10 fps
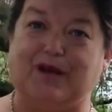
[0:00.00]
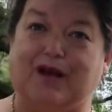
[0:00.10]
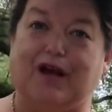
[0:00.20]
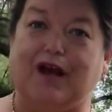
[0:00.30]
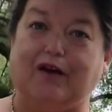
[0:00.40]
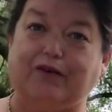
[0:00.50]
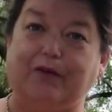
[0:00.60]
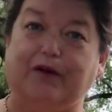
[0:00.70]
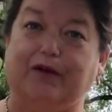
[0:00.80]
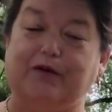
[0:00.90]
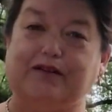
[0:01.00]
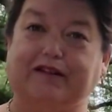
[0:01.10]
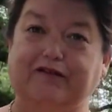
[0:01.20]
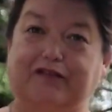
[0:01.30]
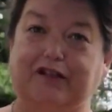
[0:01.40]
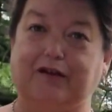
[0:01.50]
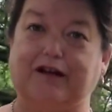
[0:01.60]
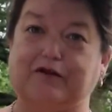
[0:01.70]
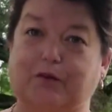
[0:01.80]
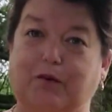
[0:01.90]
Everyone who's lived here
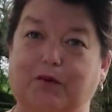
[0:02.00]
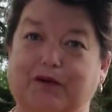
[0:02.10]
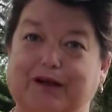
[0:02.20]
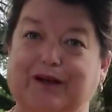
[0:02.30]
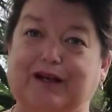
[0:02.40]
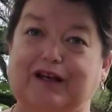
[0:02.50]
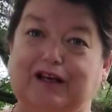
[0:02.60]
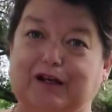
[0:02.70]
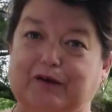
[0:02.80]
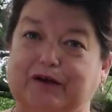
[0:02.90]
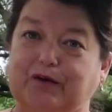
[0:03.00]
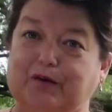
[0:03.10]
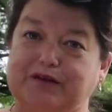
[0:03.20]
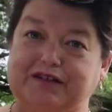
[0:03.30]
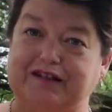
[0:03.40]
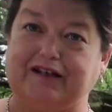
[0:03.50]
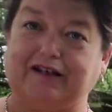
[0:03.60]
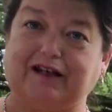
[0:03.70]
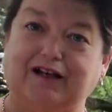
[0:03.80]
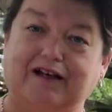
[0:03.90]
has reported hearing or
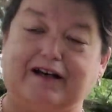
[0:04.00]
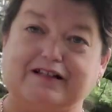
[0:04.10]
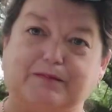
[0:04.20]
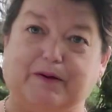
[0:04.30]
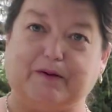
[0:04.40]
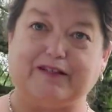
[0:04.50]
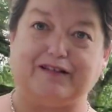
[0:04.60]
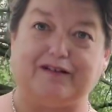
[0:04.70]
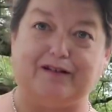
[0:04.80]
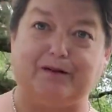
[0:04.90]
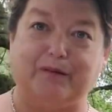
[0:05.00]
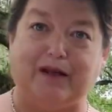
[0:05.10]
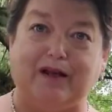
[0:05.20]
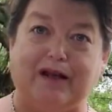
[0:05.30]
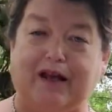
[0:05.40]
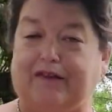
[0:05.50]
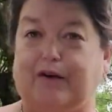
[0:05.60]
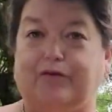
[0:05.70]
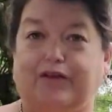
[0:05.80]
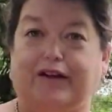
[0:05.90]
seeing a spirit. They
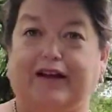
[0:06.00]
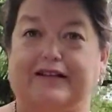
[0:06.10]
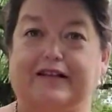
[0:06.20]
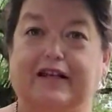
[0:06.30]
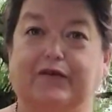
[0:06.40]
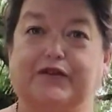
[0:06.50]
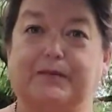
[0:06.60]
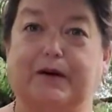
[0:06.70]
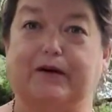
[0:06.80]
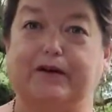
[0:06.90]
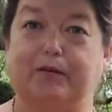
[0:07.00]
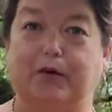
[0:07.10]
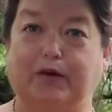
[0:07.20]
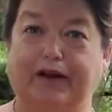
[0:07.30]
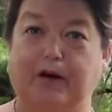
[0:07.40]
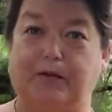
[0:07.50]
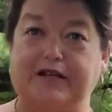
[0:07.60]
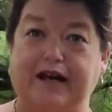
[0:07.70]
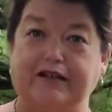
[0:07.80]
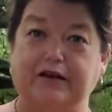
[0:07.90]
don't feel like it's an evil spirit, more like a
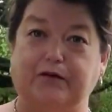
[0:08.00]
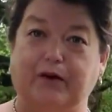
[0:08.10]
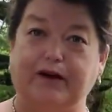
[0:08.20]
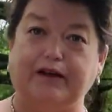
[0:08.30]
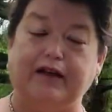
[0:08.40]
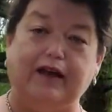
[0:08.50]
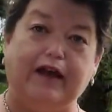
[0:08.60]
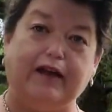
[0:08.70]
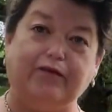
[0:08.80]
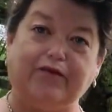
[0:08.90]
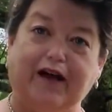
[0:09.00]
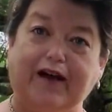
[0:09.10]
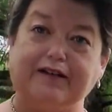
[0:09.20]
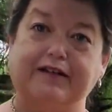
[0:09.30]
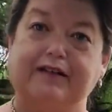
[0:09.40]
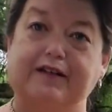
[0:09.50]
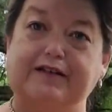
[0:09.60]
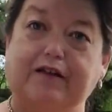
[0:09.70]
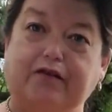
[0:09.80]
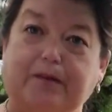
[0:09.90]
protective one, and in fact,
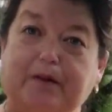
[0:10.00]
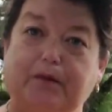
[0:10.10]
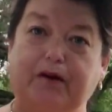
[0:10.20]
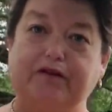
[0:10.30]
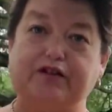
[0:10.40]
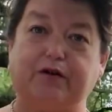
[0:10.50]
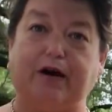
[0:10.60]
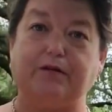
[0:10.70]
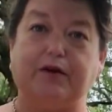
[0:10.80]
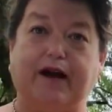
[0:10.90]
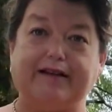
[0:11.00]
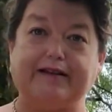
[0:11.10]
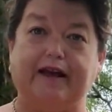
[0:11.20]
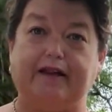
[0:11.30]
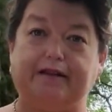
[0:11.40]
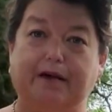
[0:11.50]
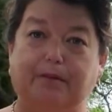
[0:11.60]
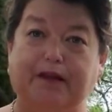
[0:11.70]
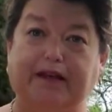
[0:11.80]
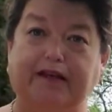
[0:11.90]
several people have described her as the
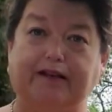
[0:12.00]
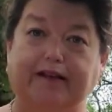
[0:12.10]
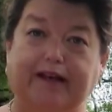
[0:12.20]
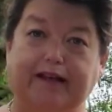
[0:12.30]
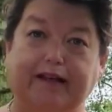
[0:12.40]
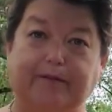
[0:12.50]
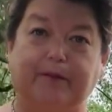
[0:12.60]
Pink Lady.